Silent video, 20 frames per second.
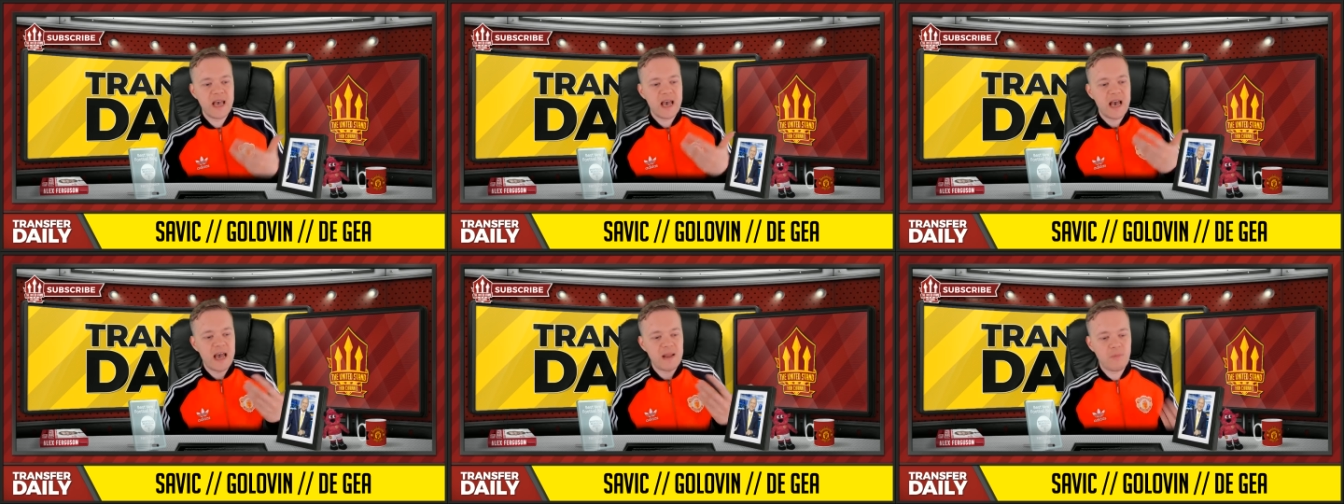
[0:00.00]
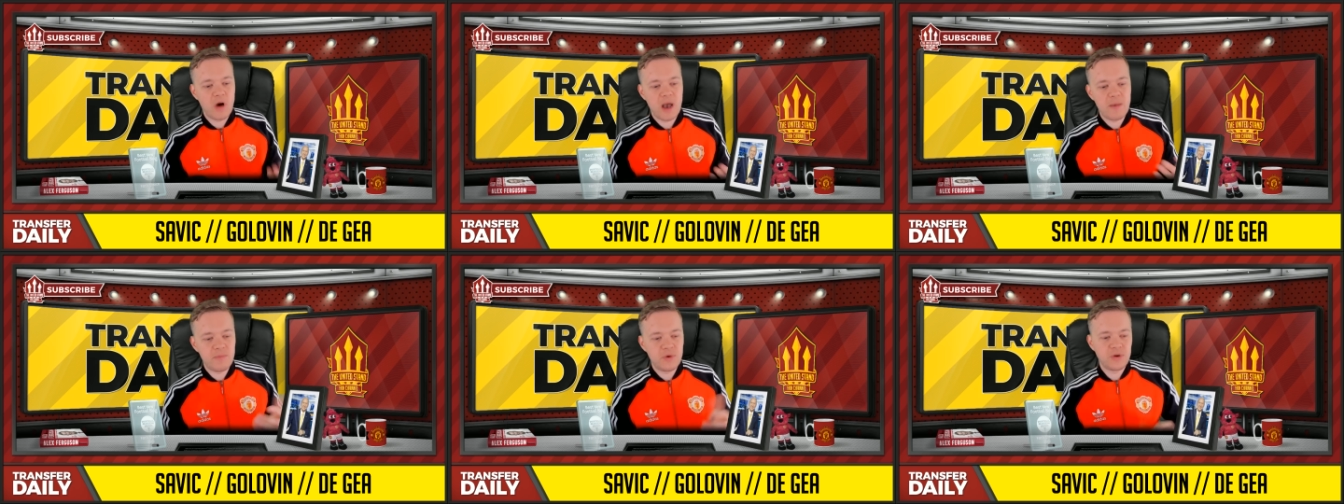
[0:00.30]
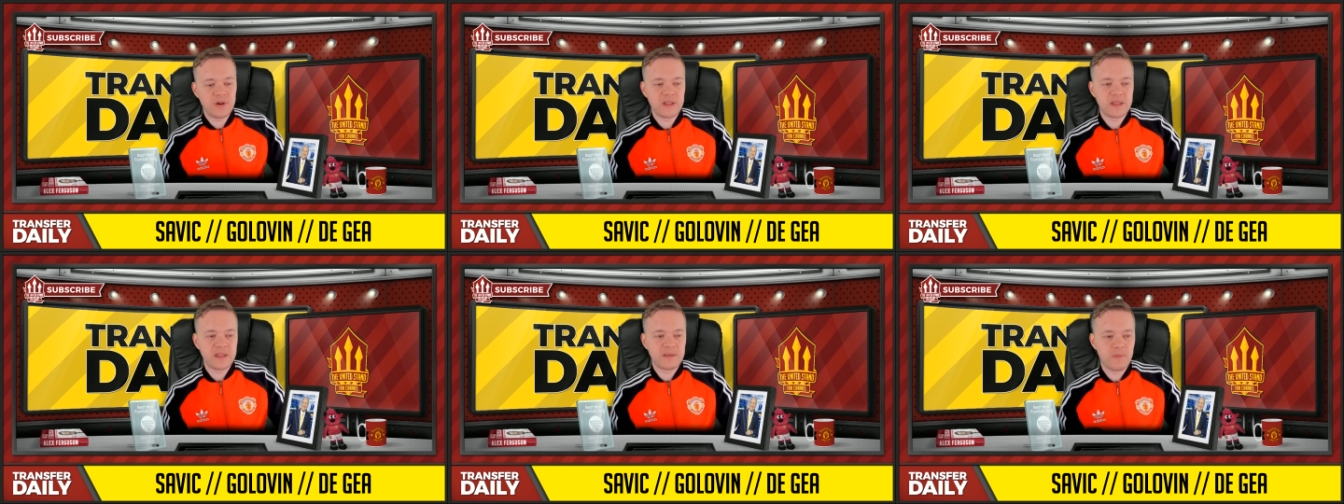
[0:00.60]
And my
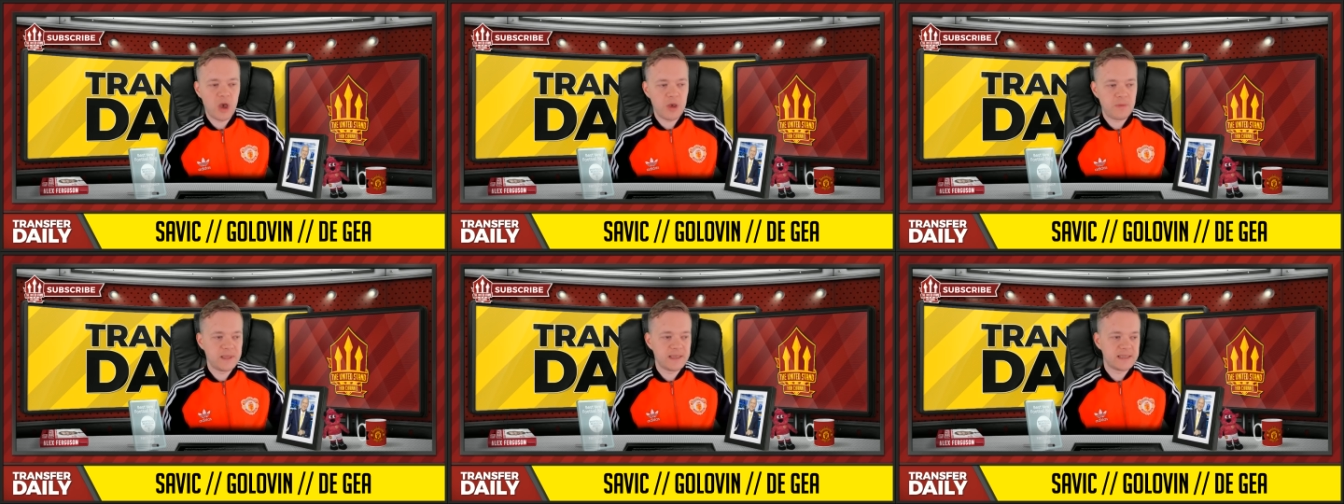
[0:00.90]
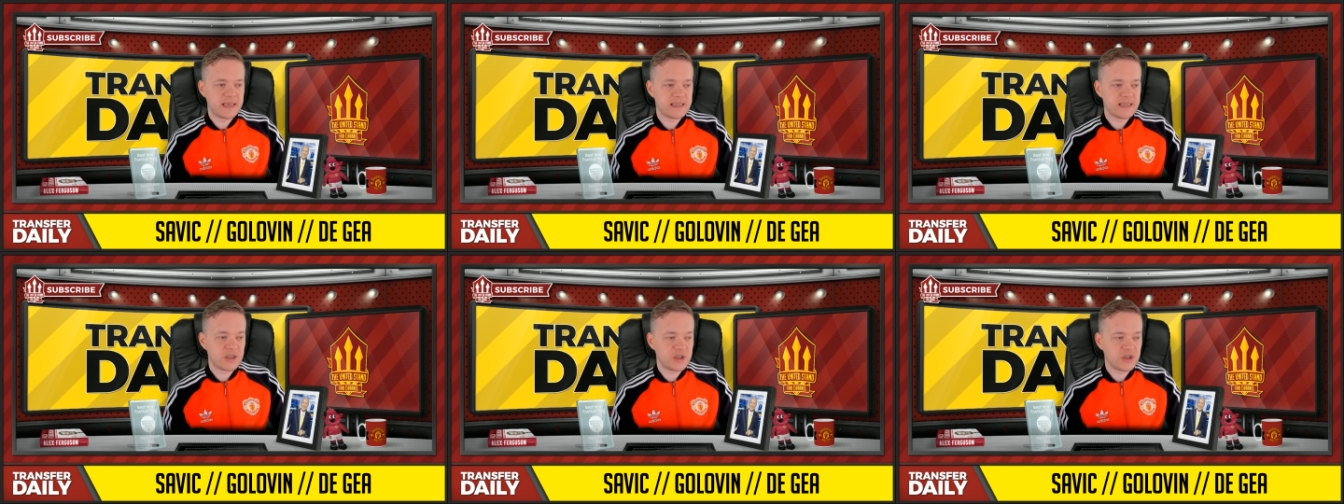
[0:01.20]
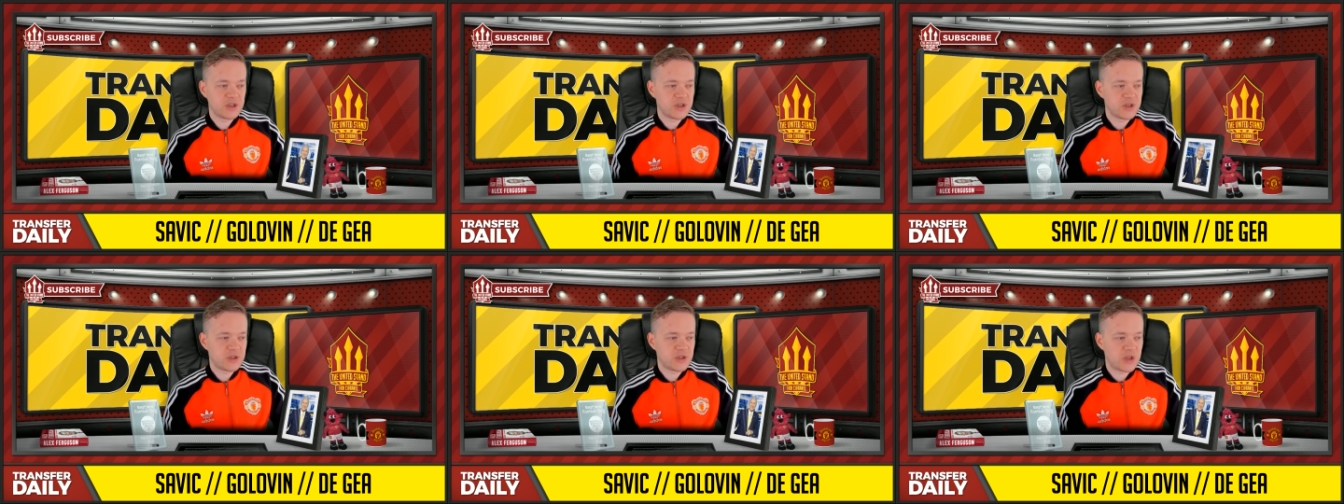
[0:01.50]
mood at the moment is I
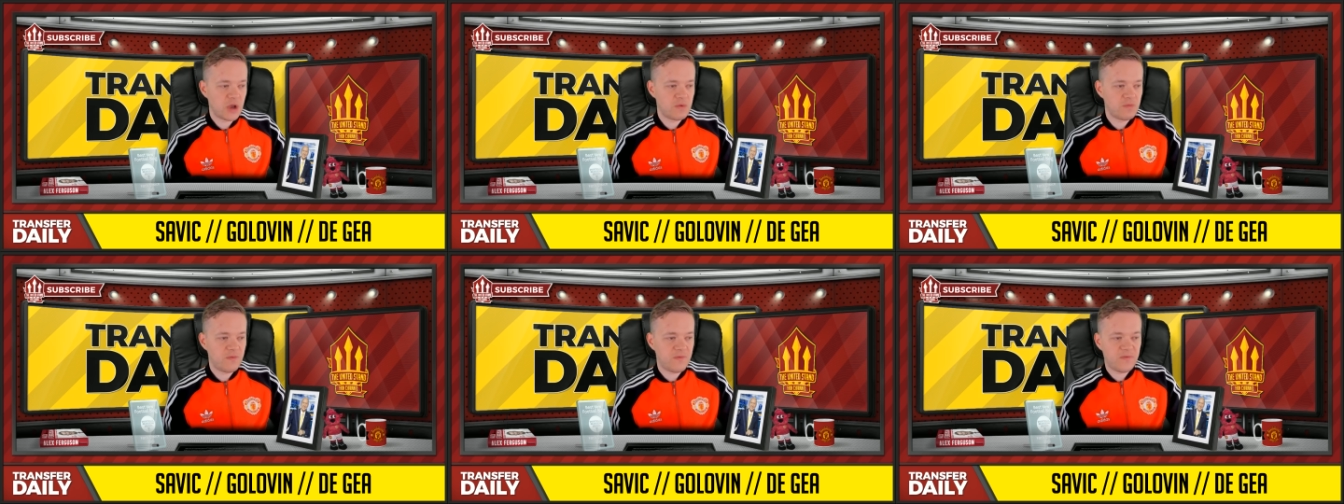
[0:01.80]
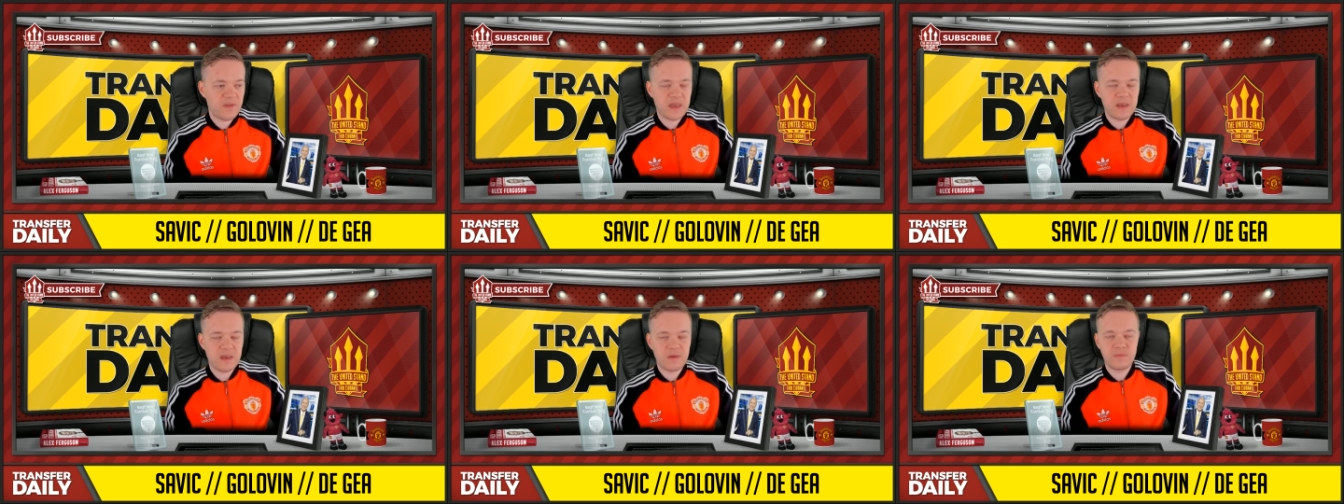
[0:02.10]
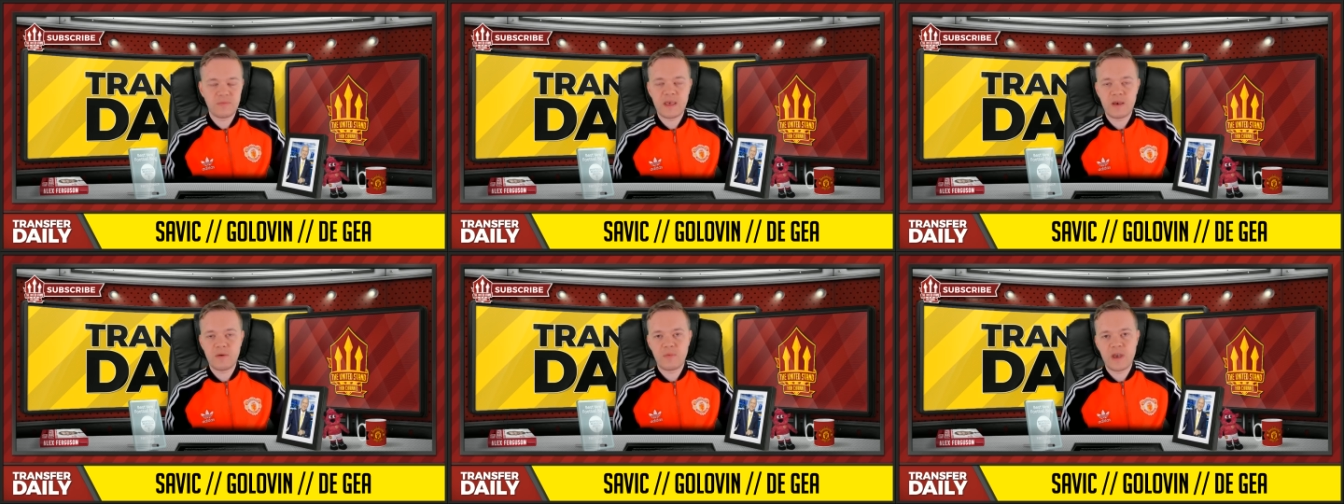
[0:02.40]
just don't
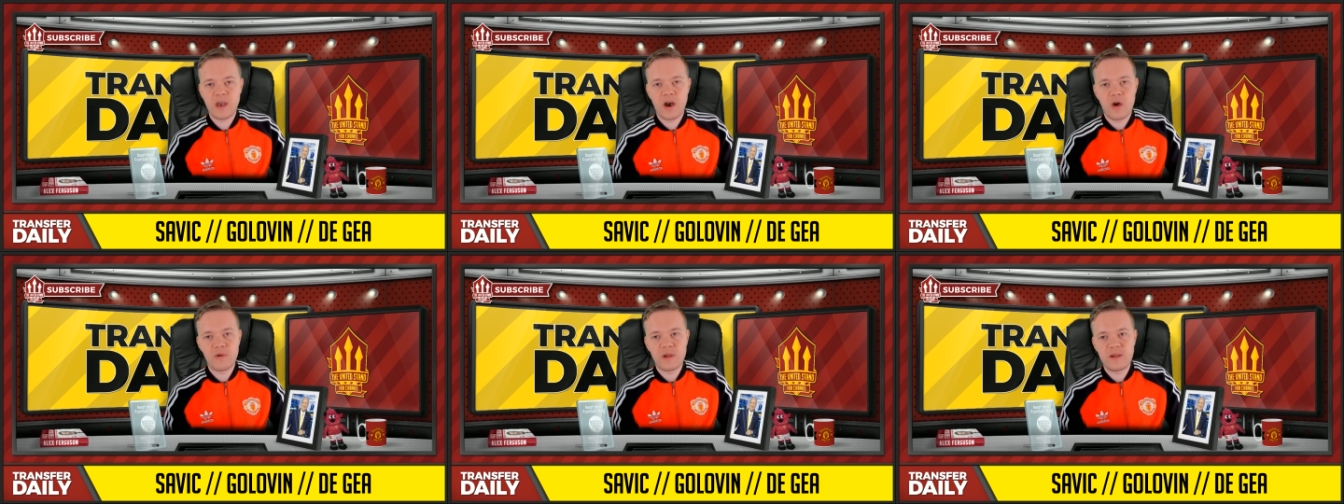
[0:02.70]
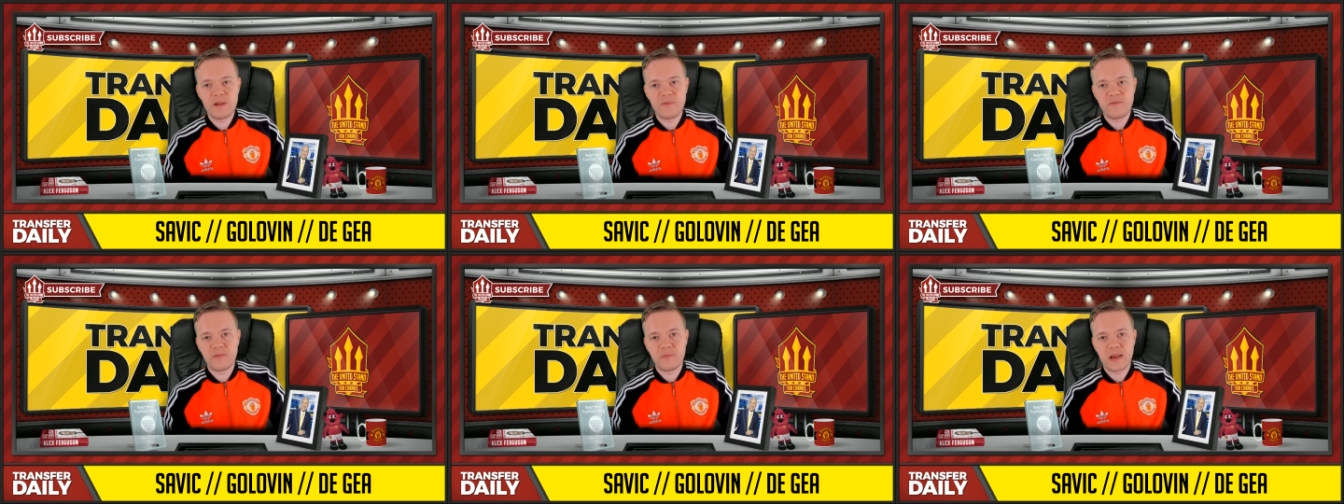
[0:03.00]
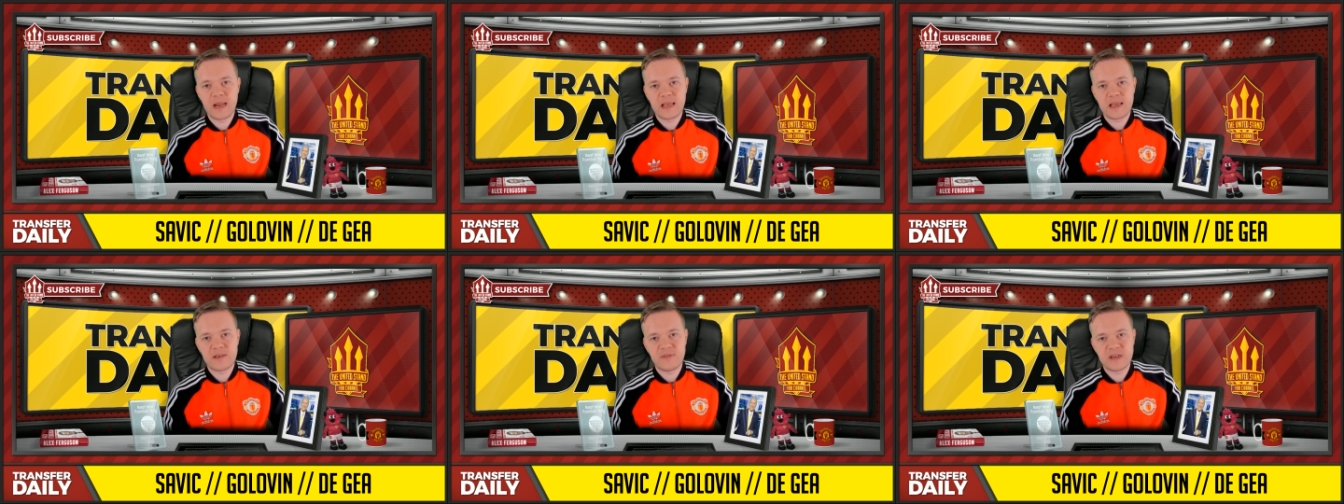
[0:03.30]
think that we are in for
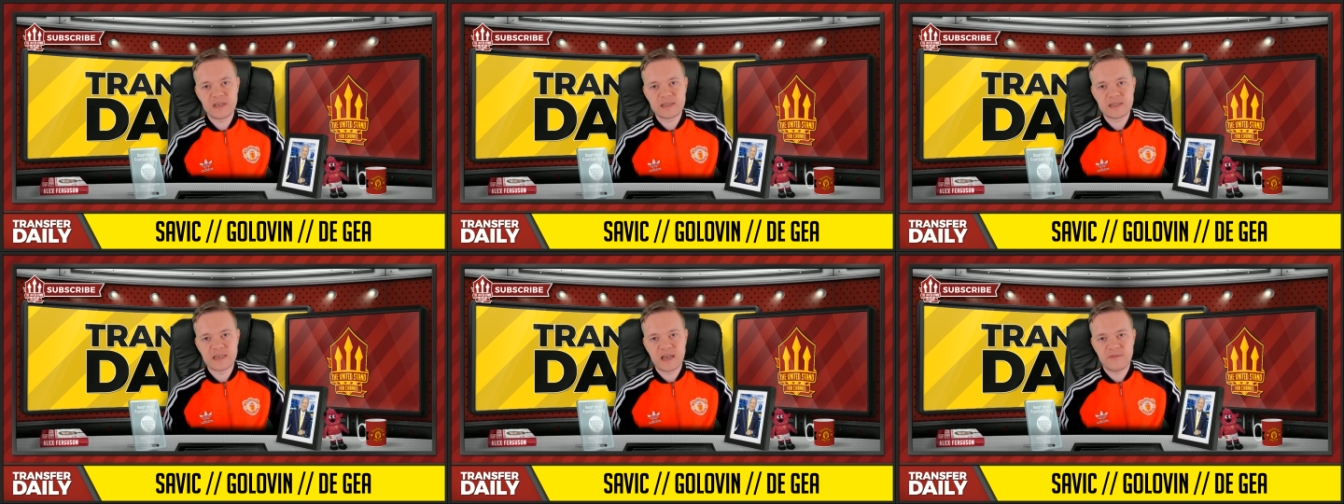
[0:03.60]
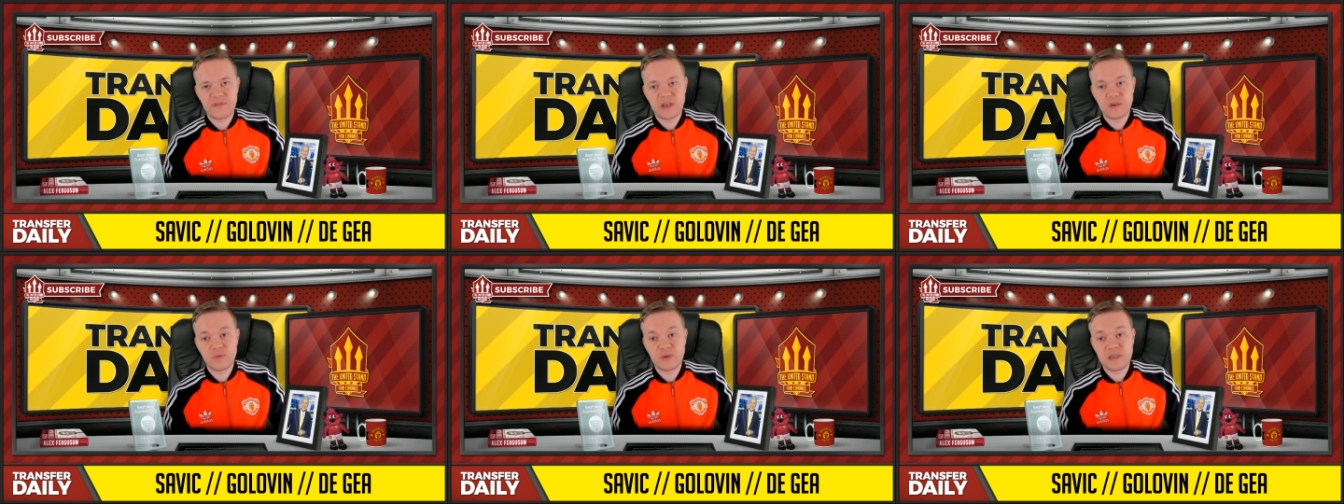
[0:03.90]
Milinkovic Savic,